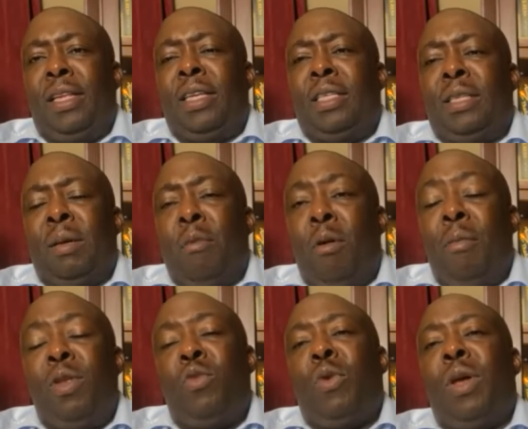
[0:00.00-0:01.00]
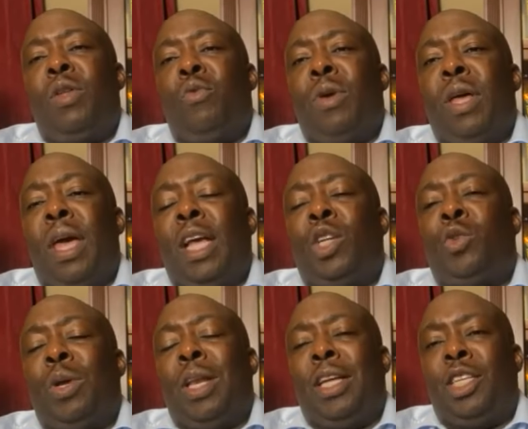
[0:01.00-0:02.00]
it is a moment when we
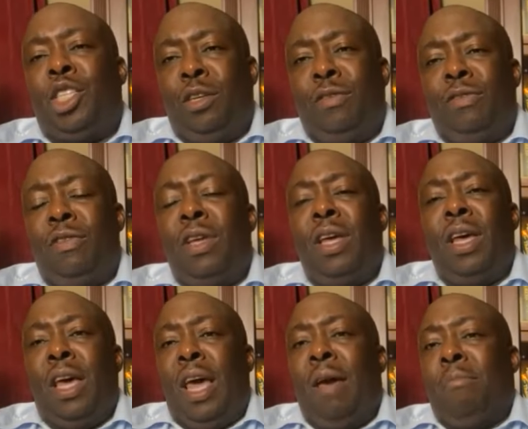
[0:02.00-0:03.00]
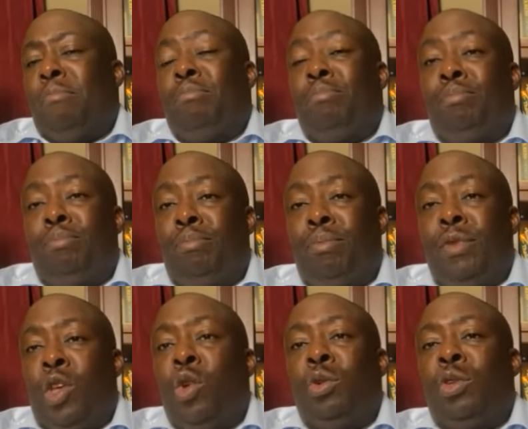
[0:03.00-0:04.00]
actually achieved a
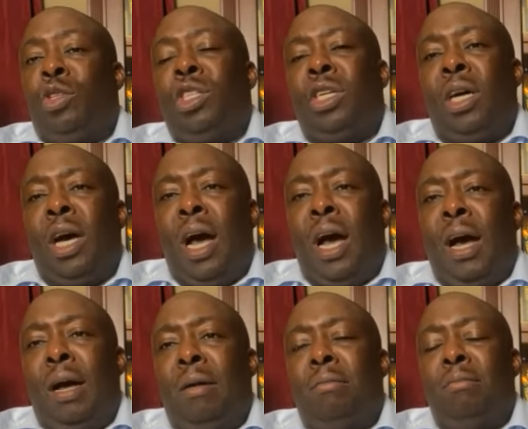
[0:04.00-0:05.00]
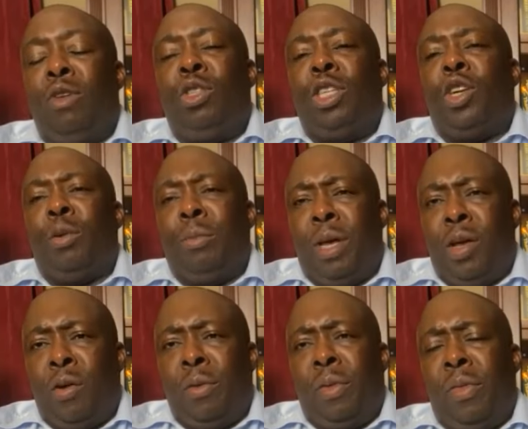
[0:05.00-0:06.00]
huge, huge economic
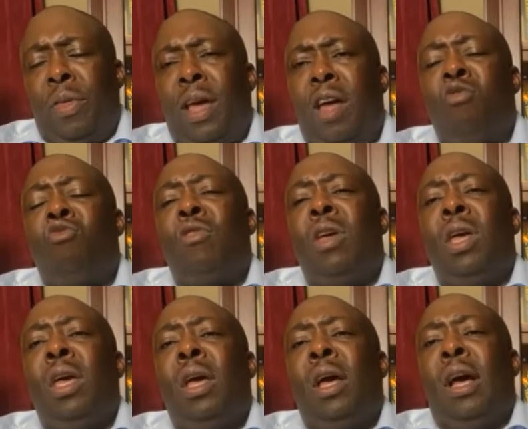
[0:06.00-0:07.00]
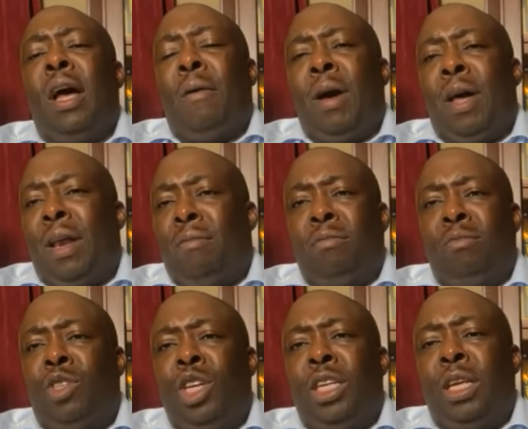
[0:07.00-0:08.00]
growth in the country. Our
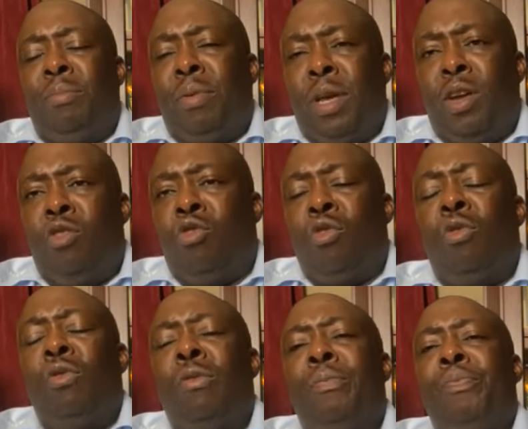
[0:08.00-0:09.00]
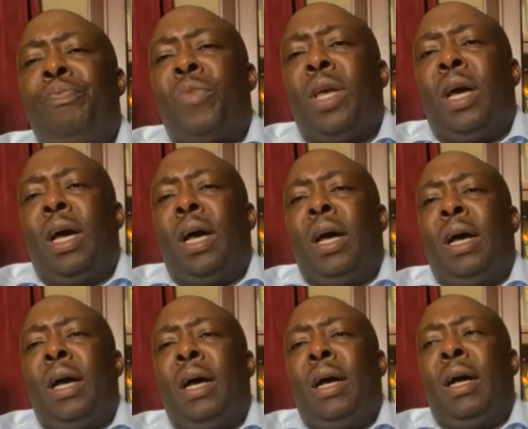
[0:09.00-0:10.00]
GDP grew.
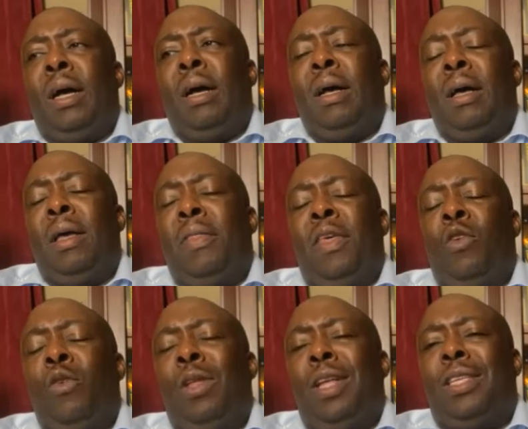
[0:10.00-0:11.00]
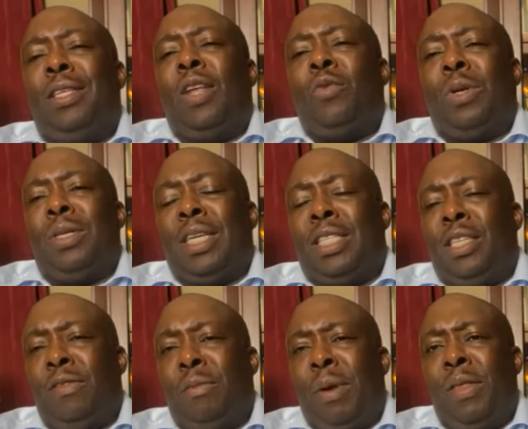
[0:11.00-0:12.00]
The unity that was
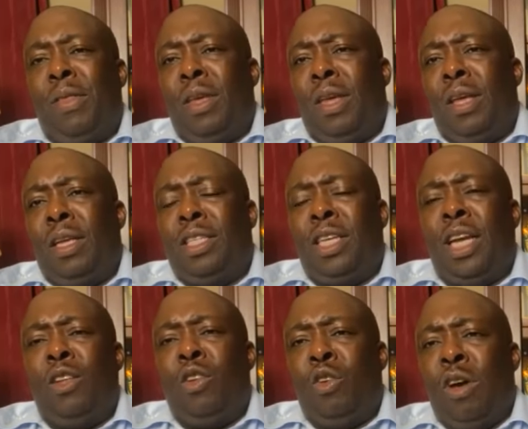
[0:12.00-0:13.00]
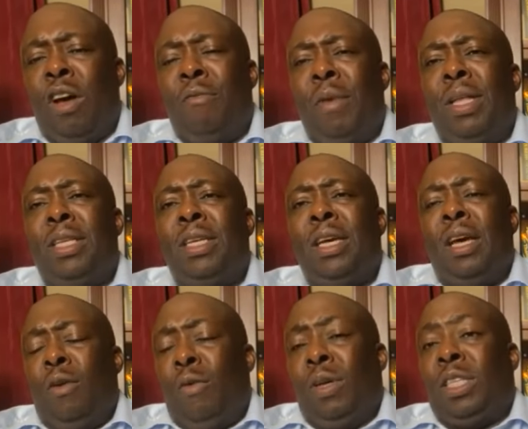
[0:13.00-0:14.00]
achieved by the GNU government
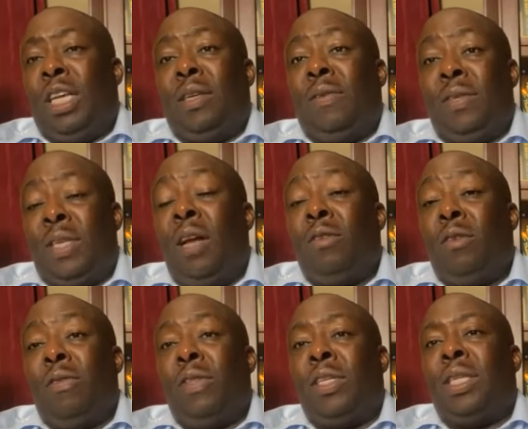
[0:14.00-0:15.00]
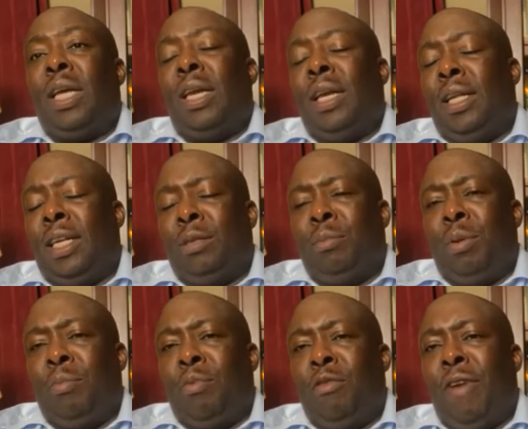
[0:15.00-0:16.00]
was as a result of the sterling leadership he
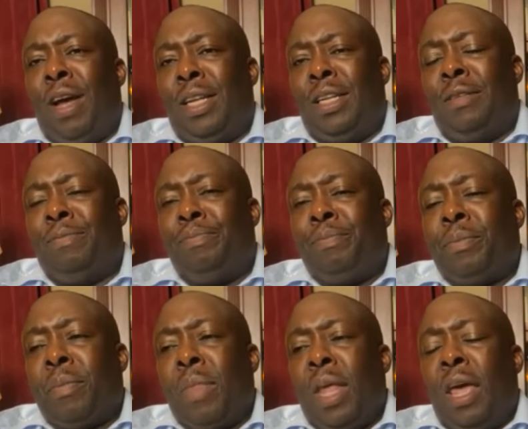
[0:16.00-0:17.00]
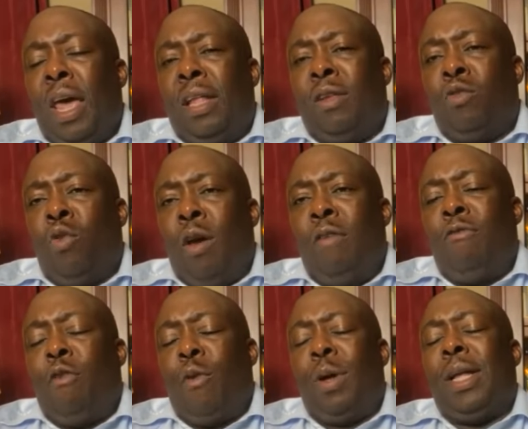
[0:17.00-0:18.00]
provided. And going
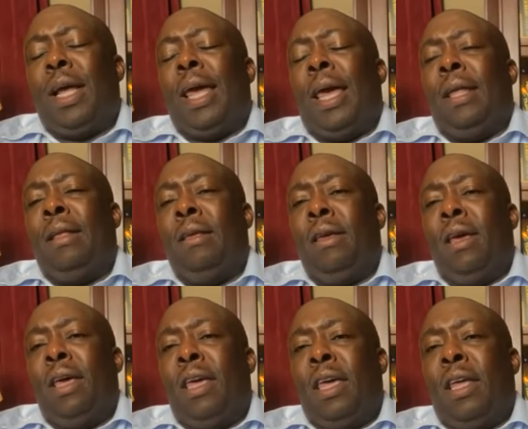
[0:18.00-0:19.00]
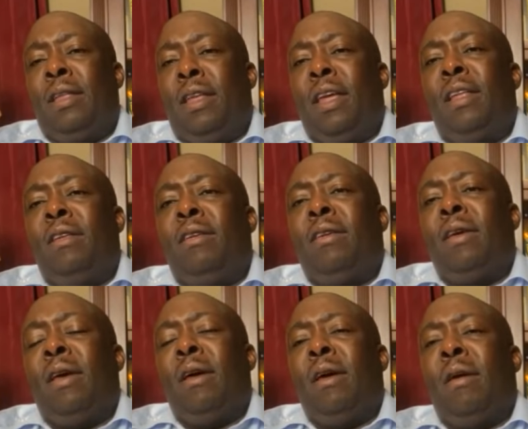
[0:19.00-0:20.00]
forward again, he did
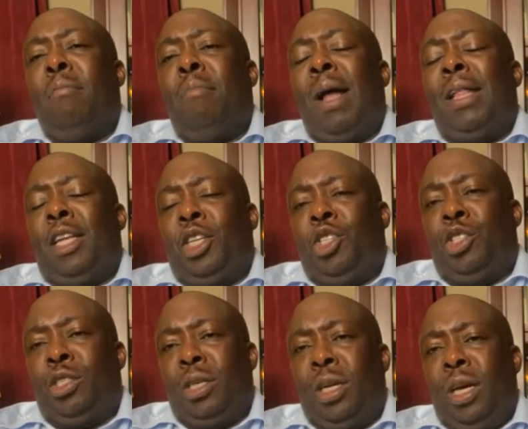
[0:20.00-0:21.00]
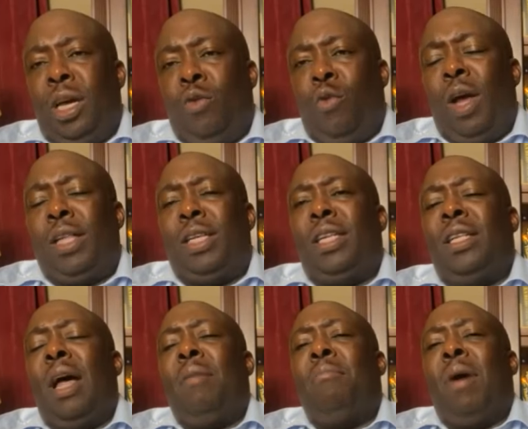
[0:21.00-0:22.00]
manage quite a
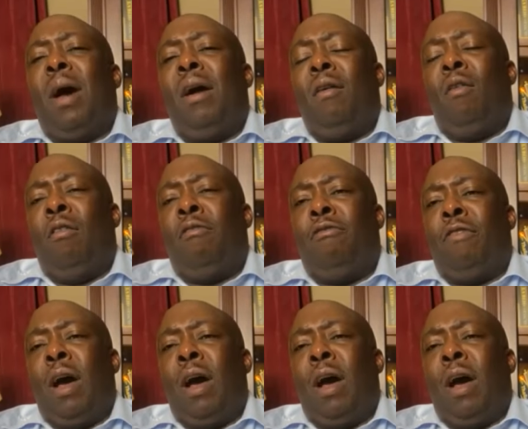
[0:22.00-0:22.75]
number of